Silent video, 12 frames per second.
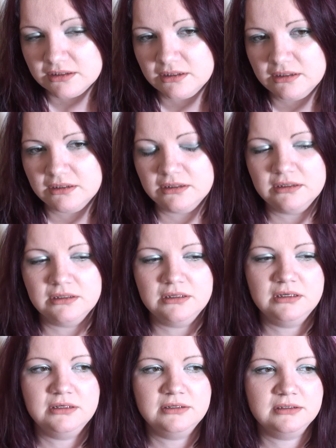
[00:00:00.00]

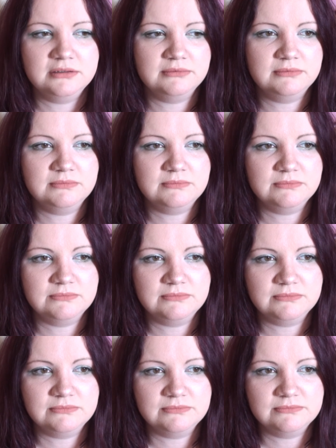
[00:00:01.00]

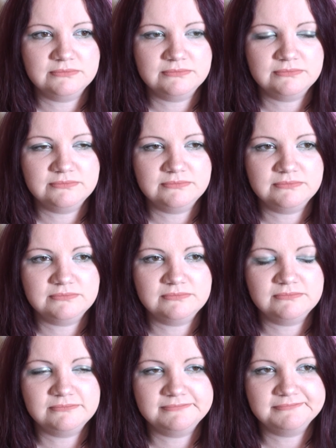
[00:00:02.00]

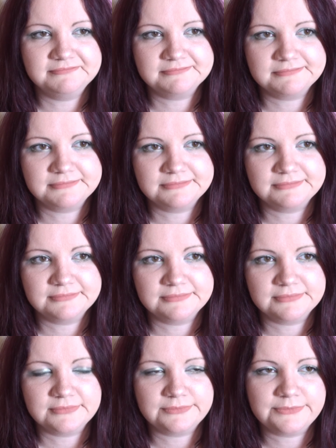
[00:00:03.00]

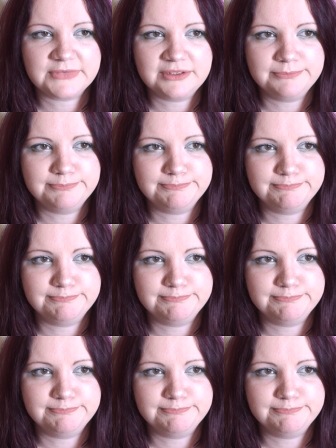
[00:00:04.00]
Nobody speaks.